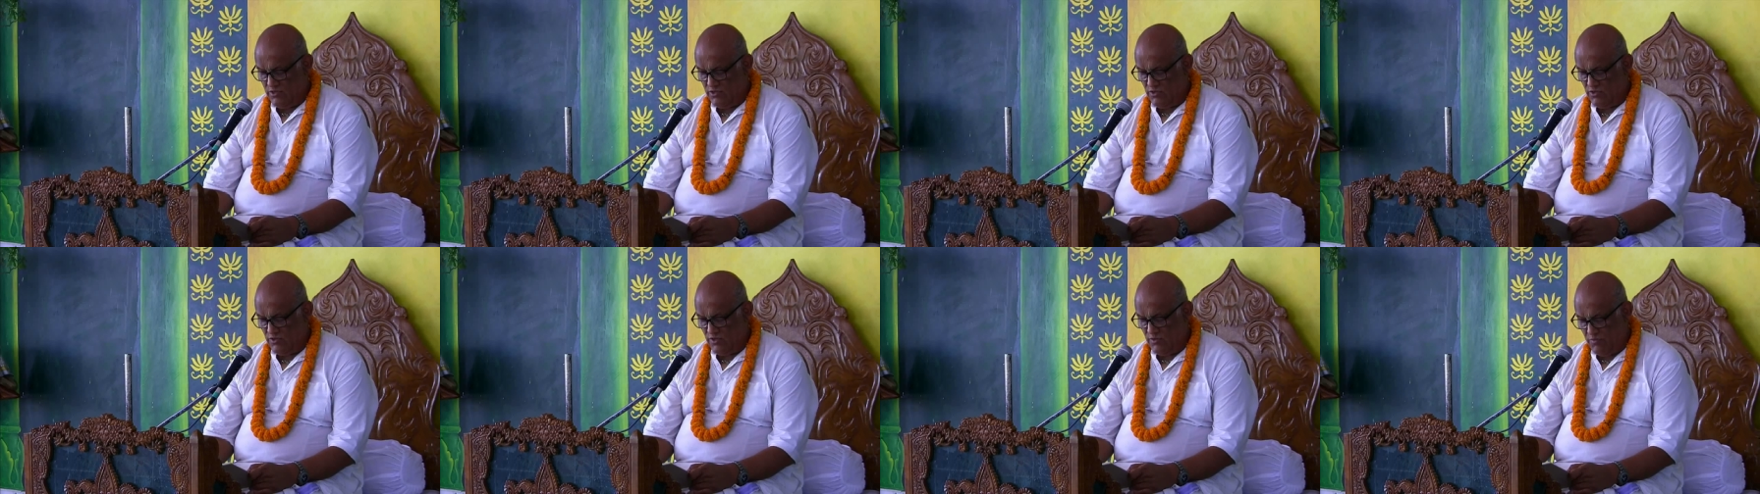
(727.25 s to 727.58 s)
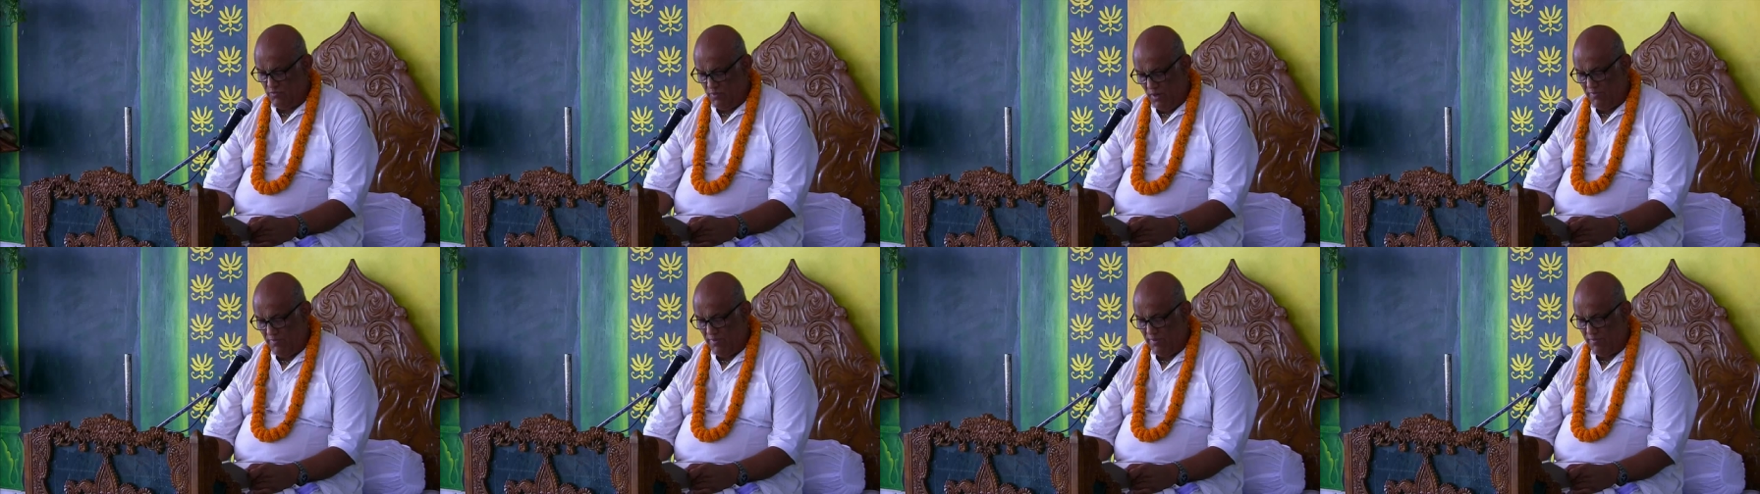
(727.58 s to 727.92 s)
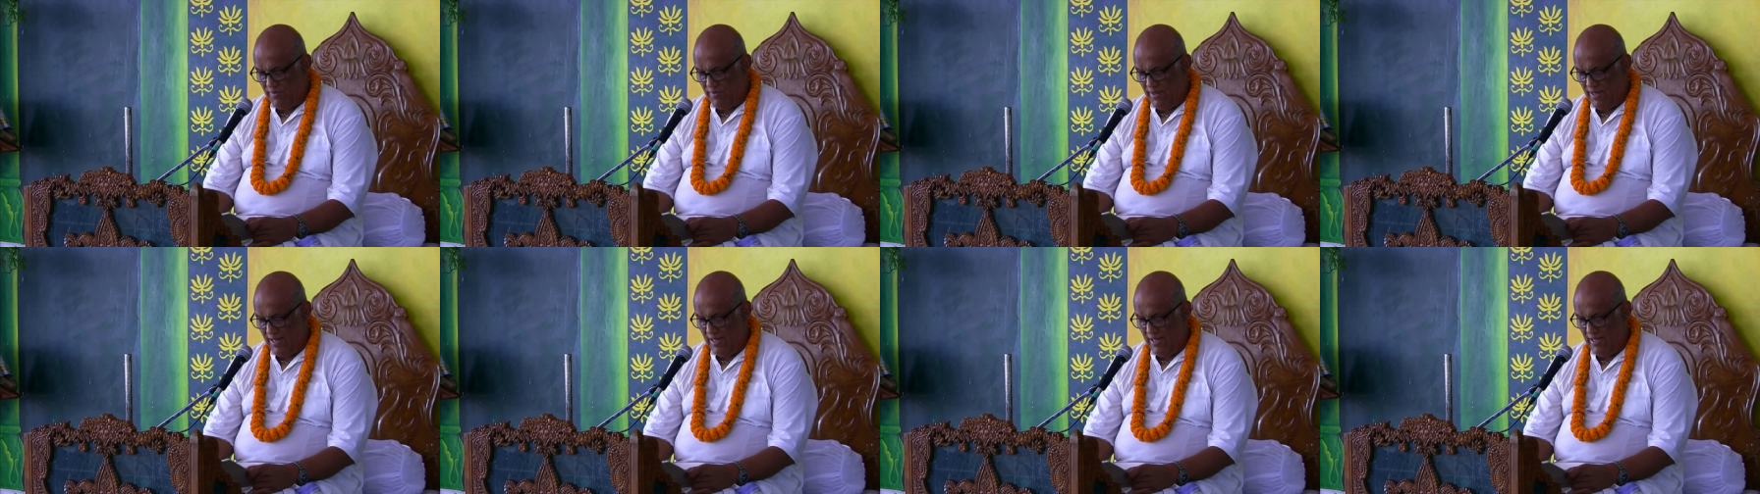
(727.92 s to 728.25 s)
to the proper
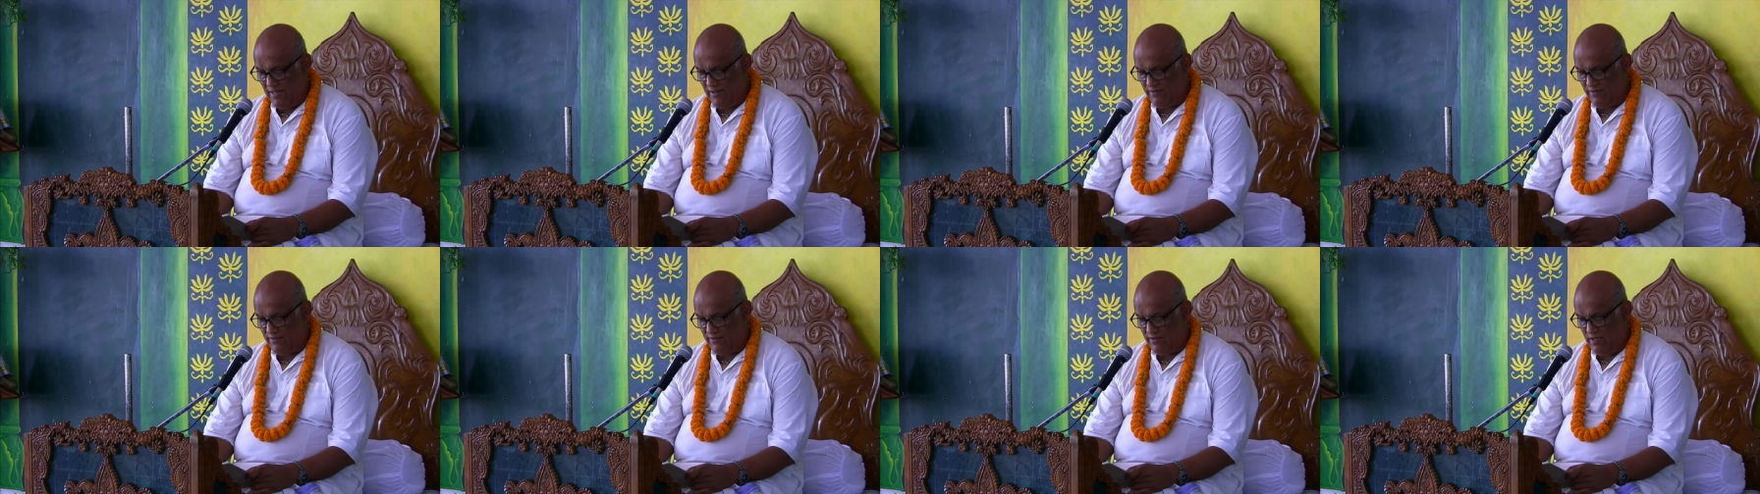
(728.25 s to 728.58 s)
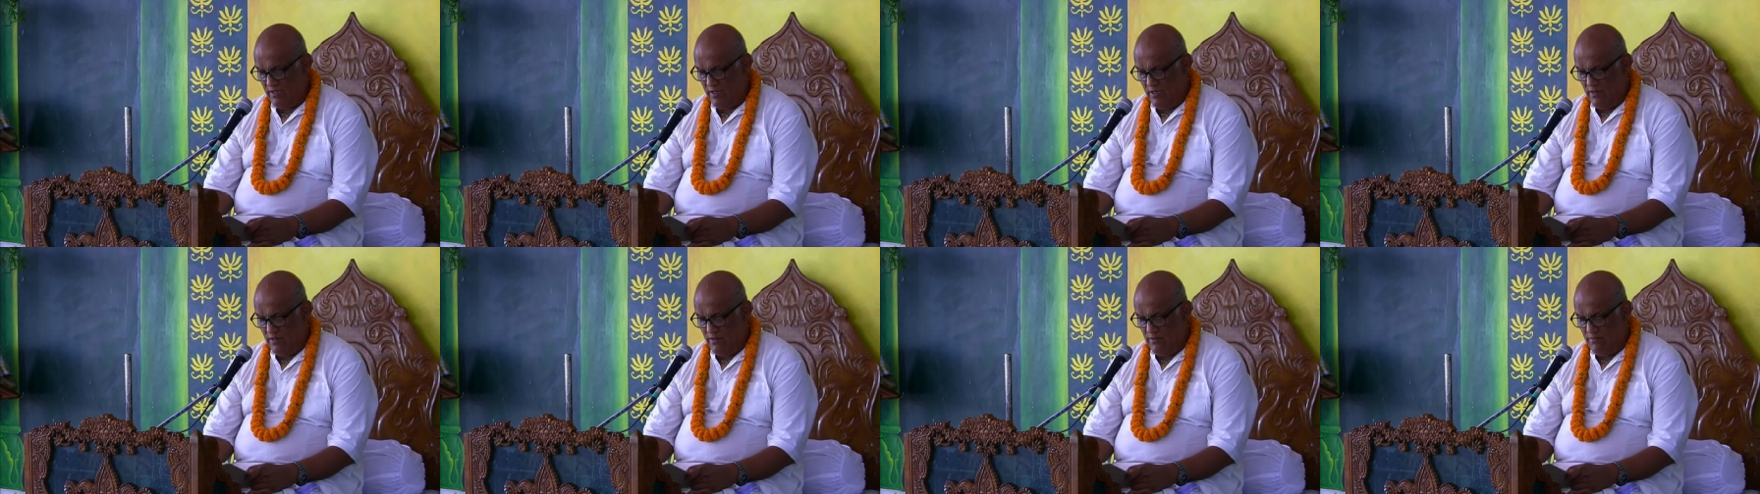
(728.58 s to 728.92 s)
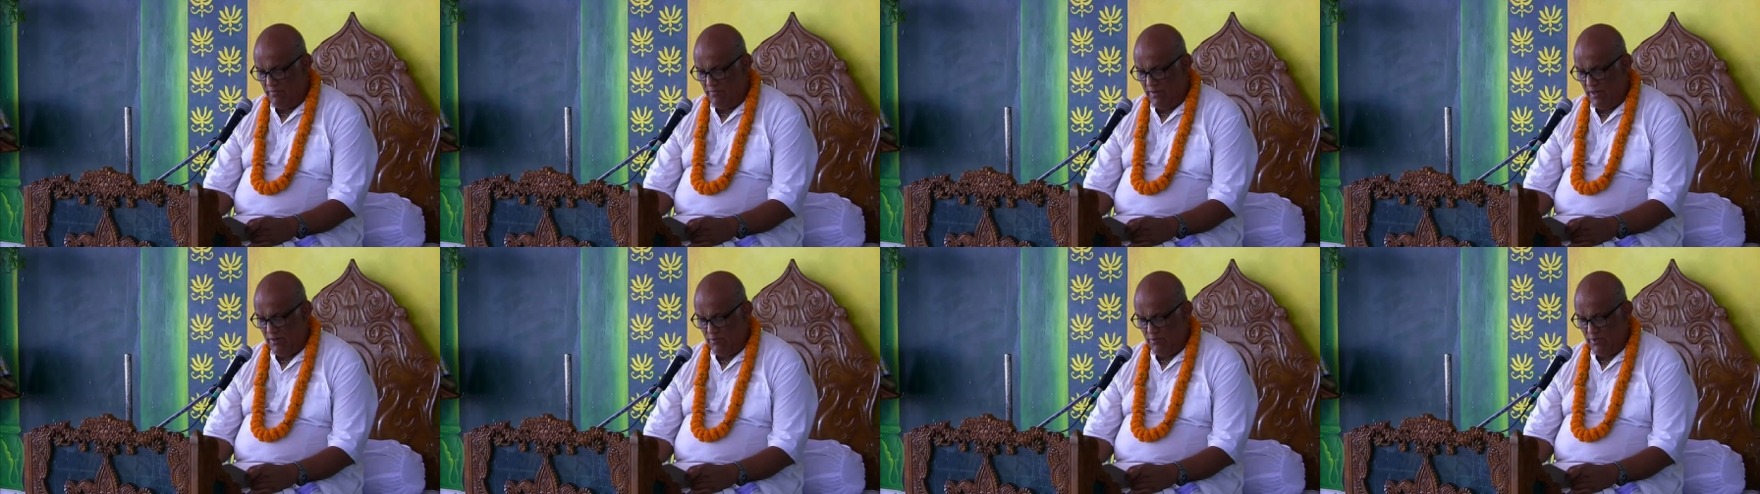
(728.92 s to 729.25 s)
path
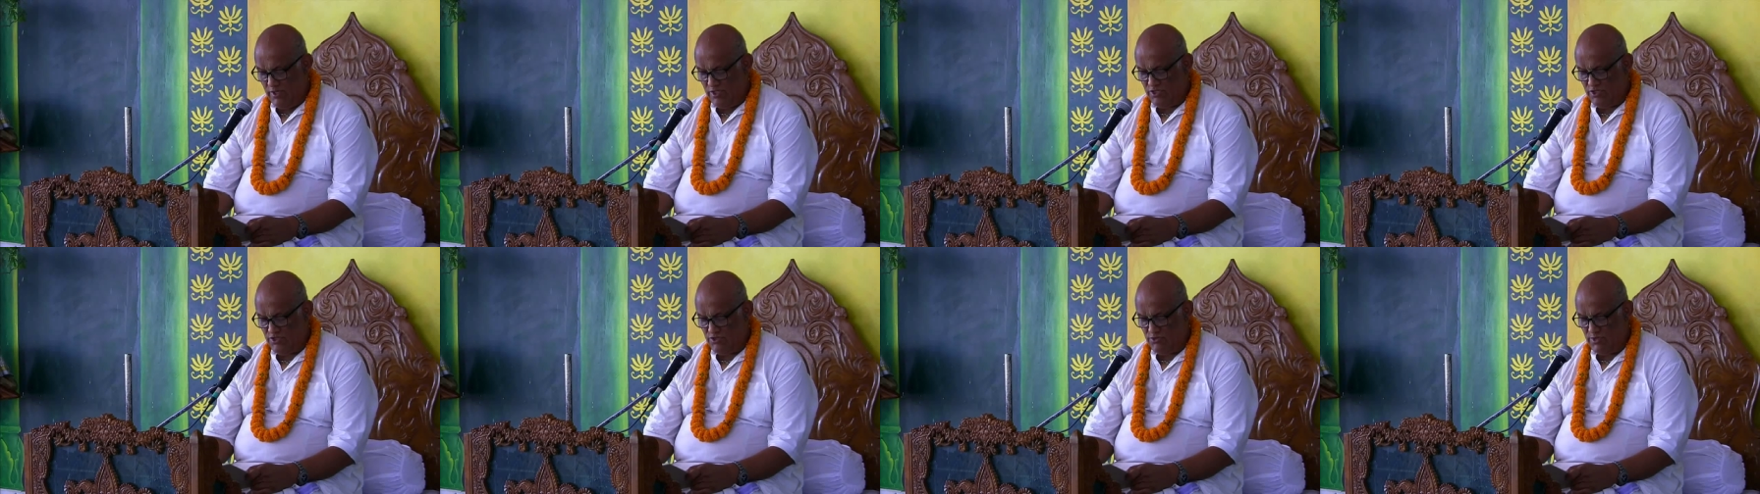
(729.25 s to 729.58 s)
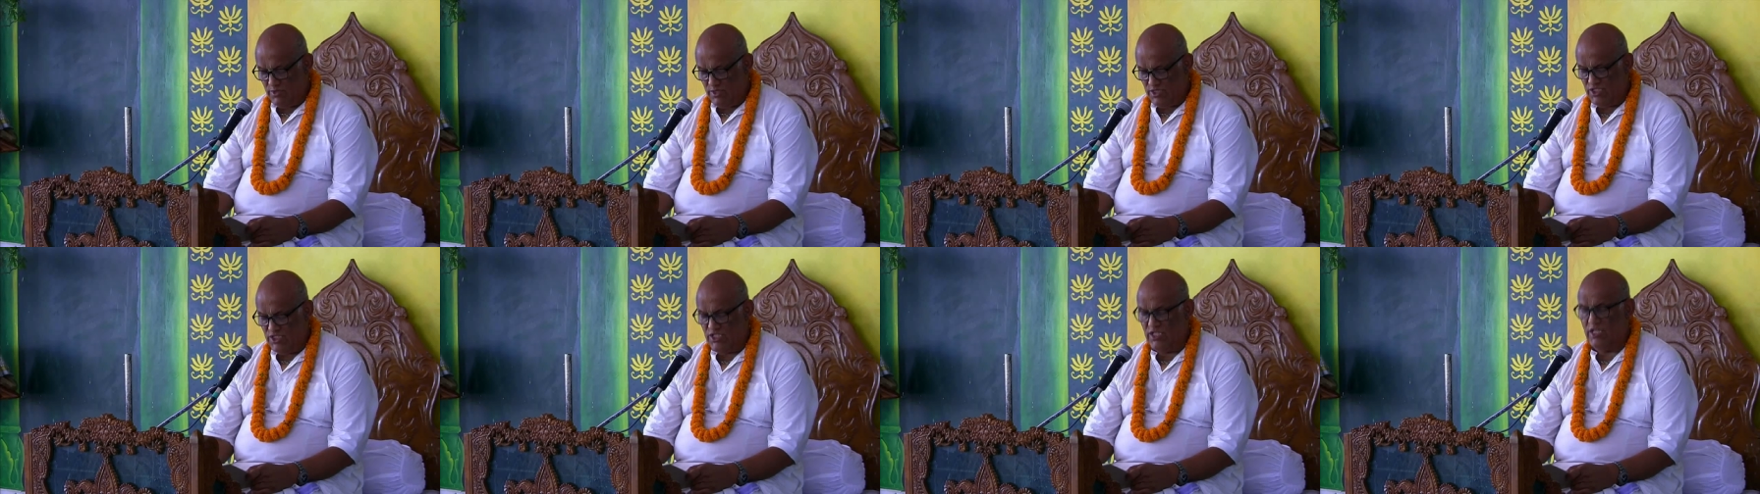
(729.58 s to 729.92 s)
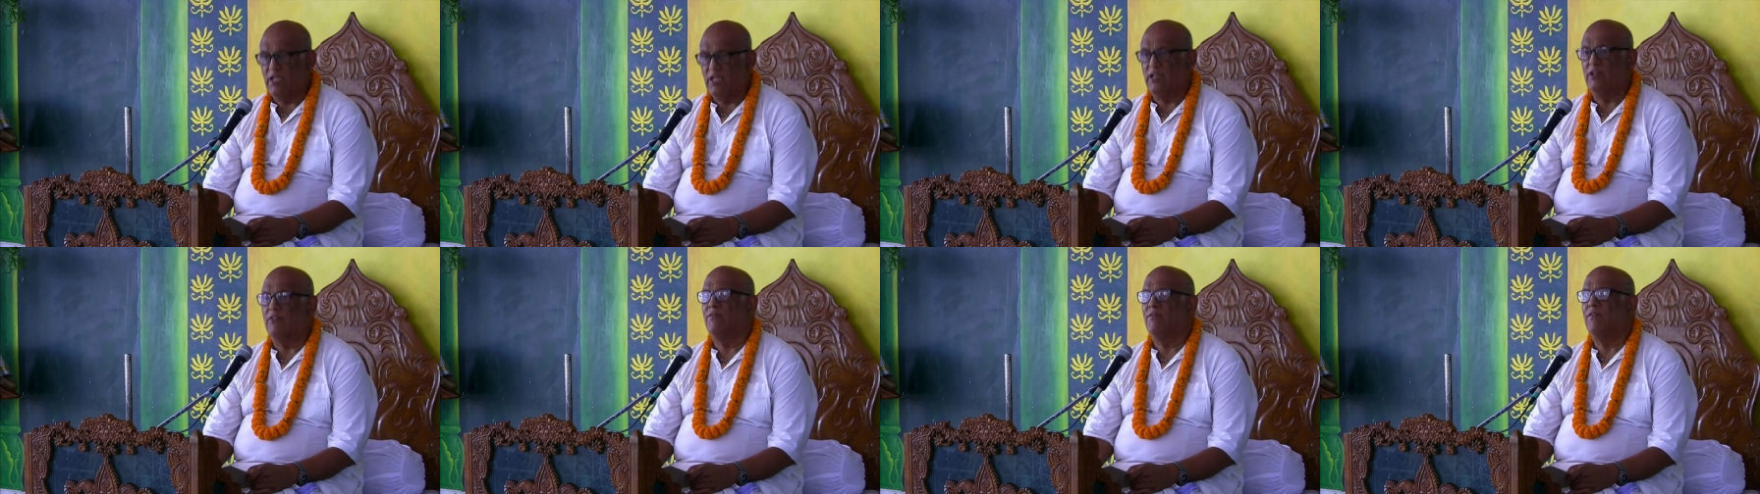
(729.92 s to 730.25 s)
by which to
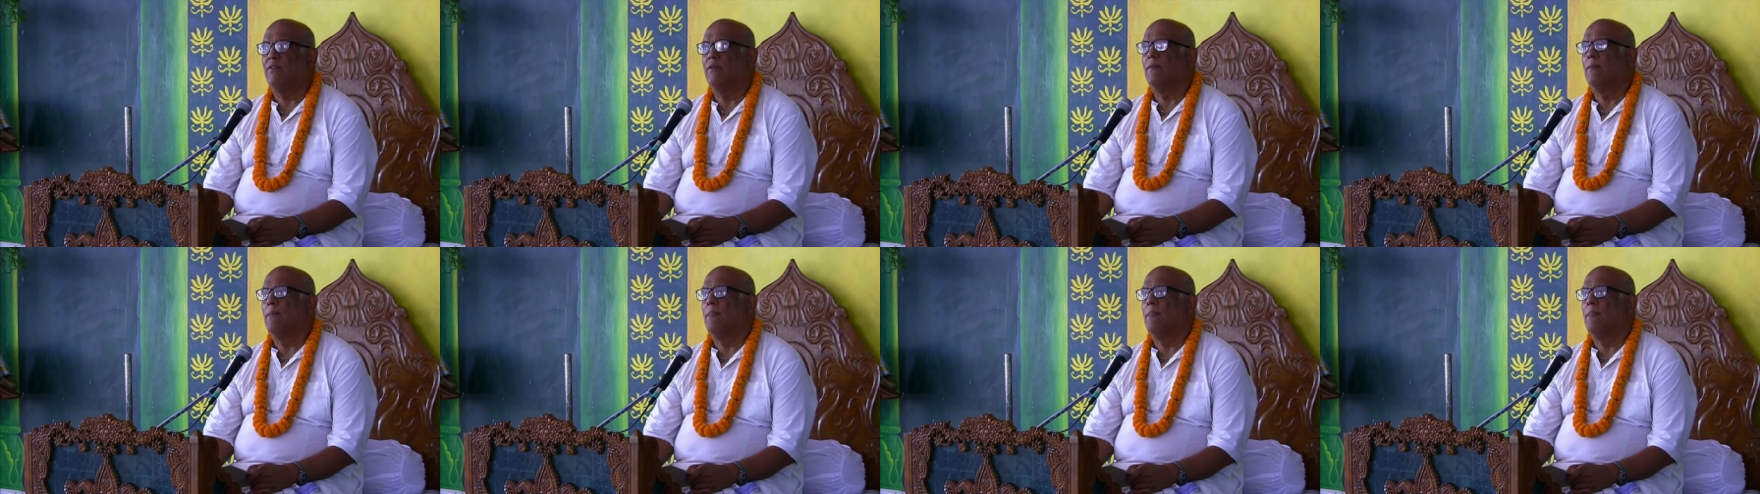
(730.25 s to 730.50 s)
achieve